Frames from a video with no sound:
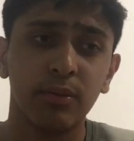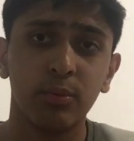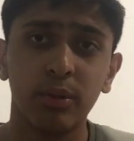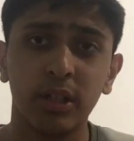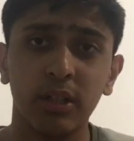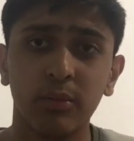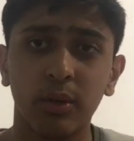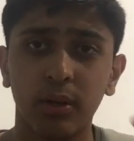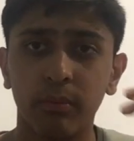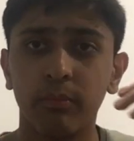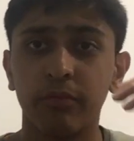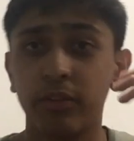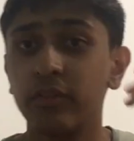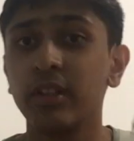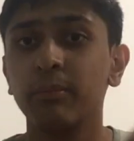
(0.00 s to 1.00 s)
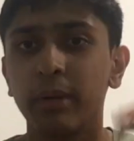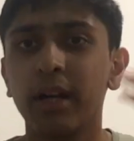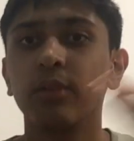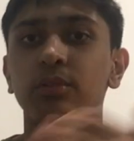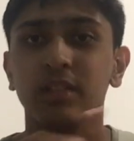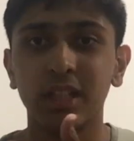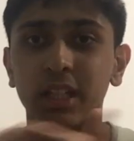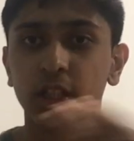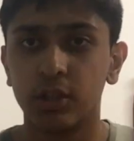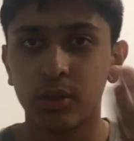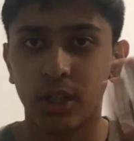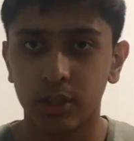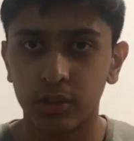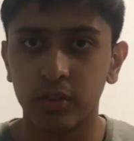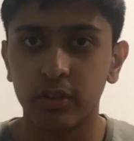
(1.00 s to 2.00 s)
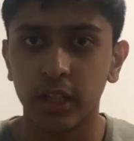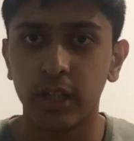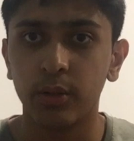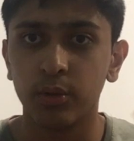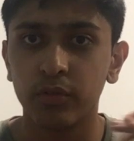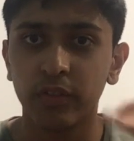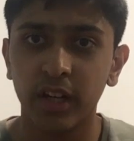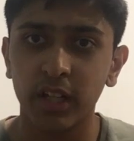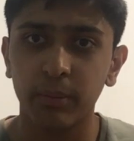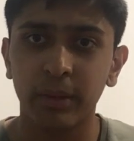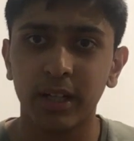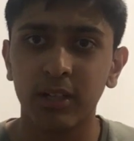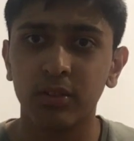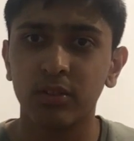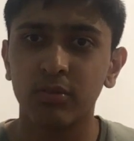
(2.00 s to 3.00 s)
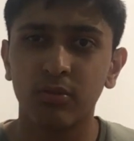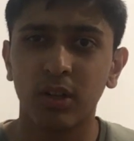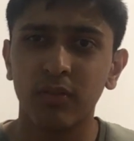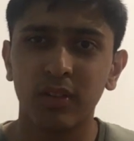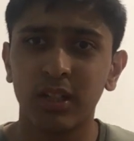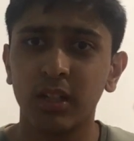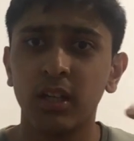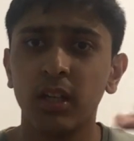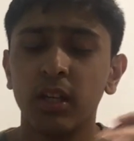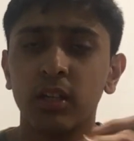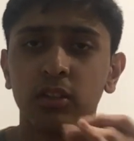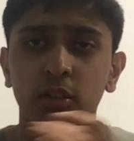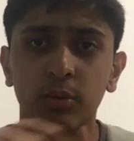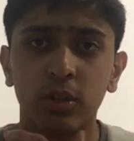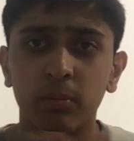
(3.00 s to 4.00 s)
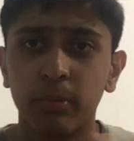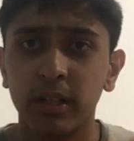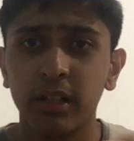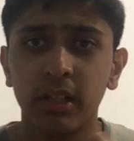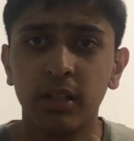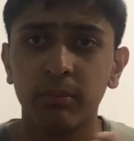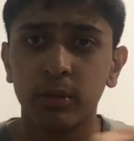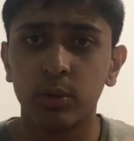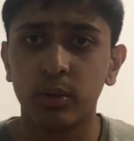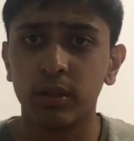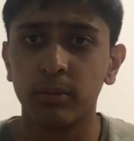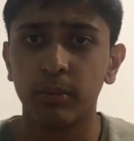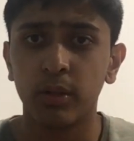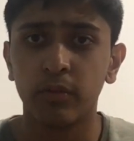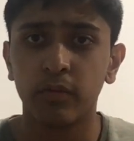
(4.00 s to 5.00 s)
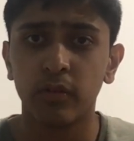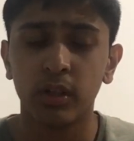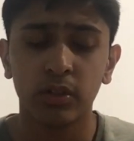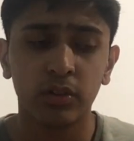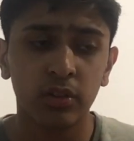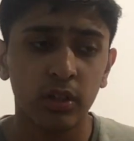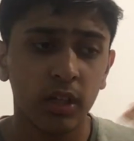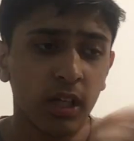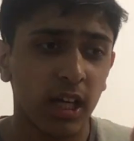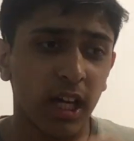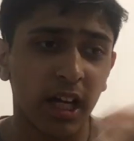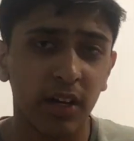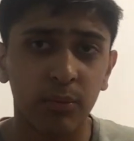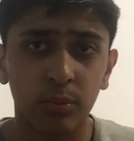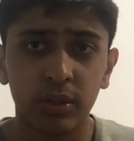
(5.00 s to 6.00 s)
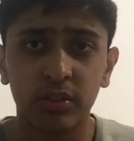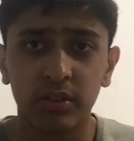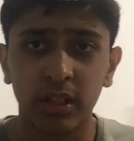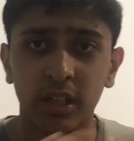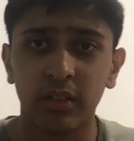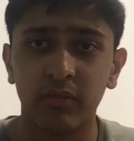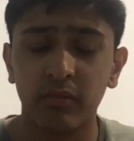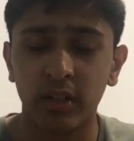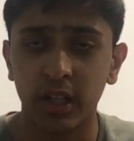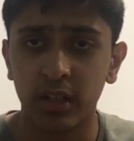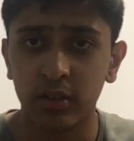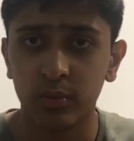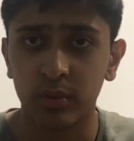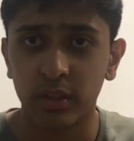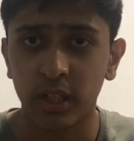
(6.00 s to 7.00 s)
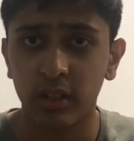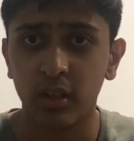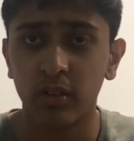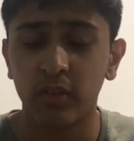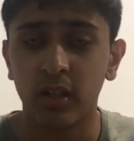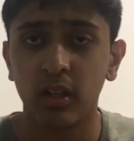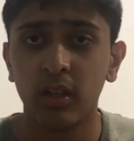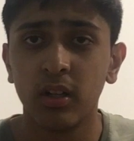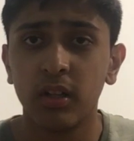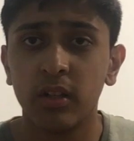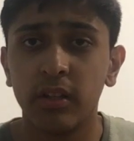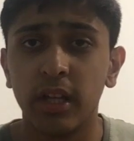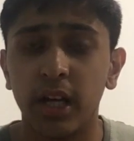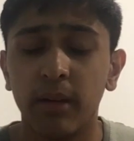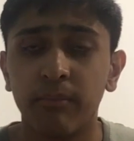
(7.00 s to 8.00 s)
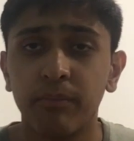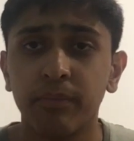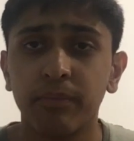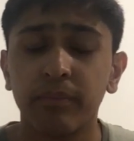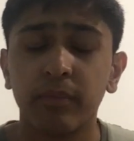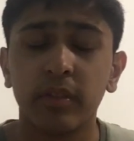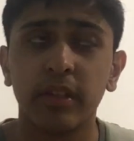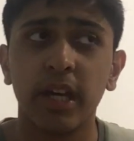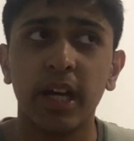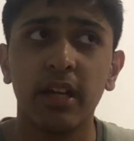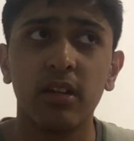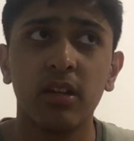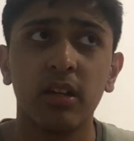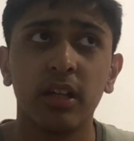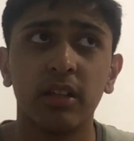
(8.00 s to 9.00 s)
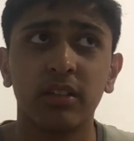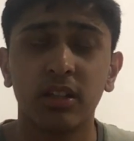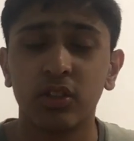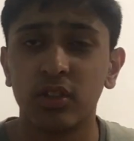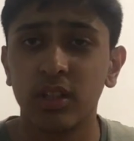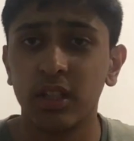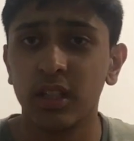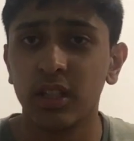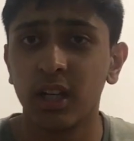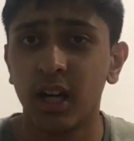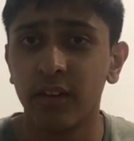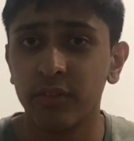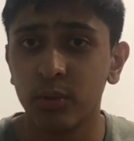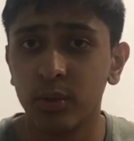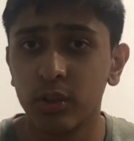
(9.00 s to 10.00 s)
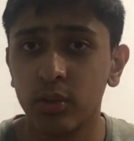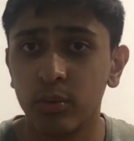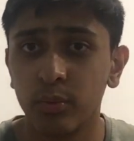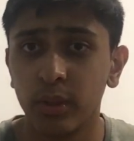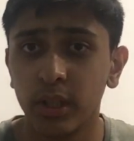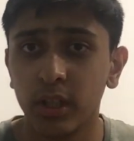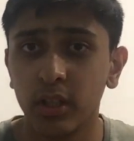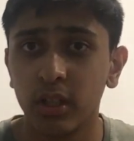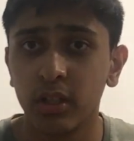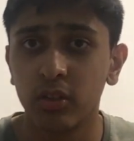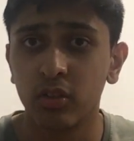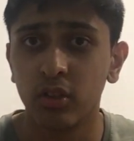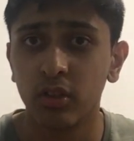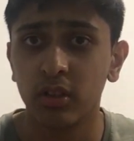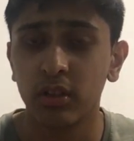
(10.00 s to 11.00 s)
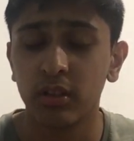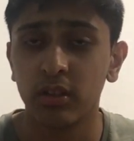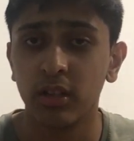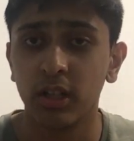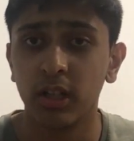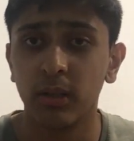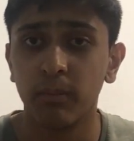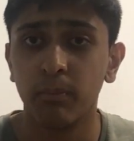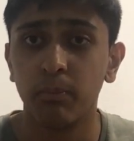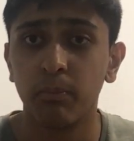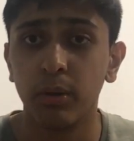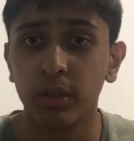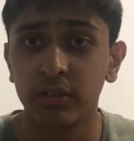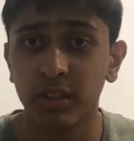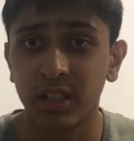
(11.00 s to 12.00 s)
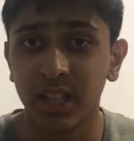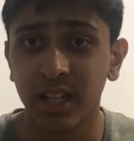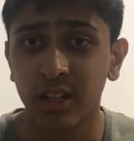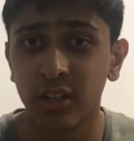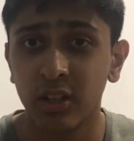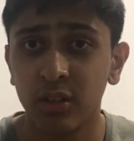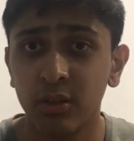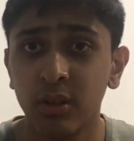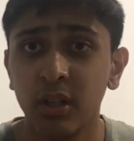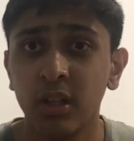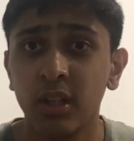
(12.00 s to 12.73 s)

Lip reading: £15 each, I should say. It was £30 roughly. So we split it between the both of us, and we stayed over there. Then essentially afterwards we took the bus to Glencoe.